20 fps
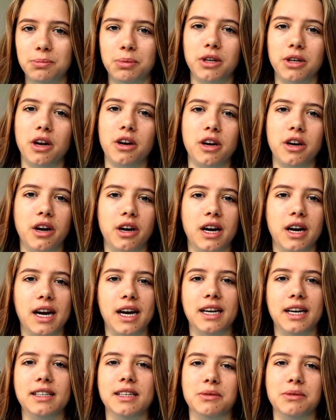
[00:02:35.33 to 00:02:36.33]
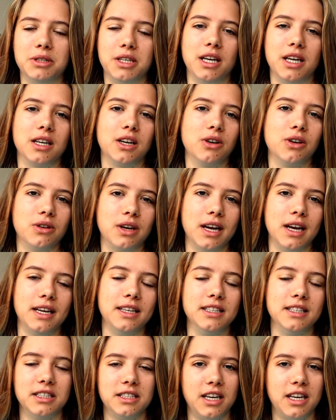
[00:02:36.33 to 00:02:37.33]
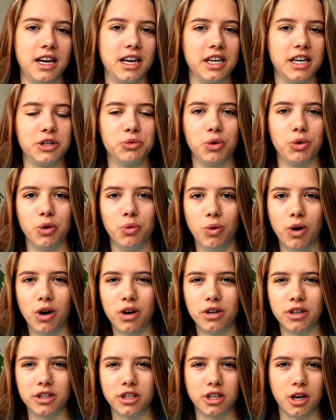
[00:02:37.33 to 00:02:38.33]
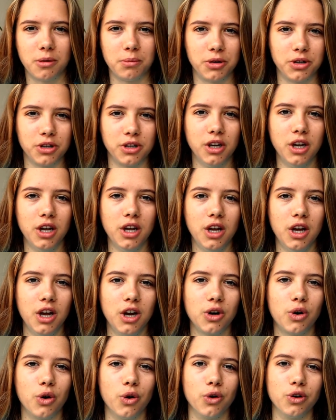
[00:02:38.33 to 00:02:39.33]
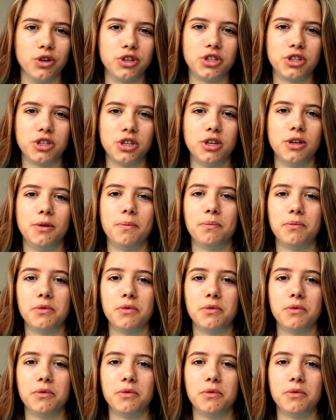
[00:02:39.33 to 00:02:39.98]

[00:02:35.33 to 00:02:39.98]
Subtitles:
but on the other hand I was like, okay, this is English 101, a summer course,